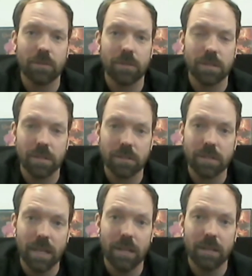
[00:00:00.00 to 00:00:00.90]
Christian
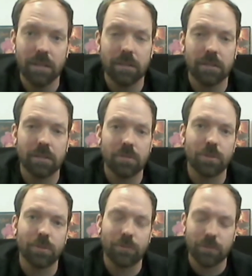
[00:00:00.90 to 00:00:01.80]
Thiele, a
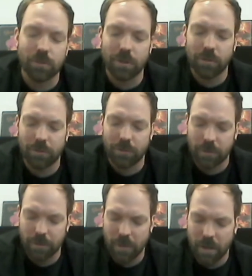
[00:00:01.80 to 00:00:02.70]
German
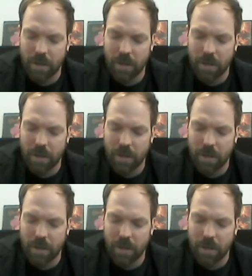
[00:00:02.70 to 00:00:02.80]
photographer.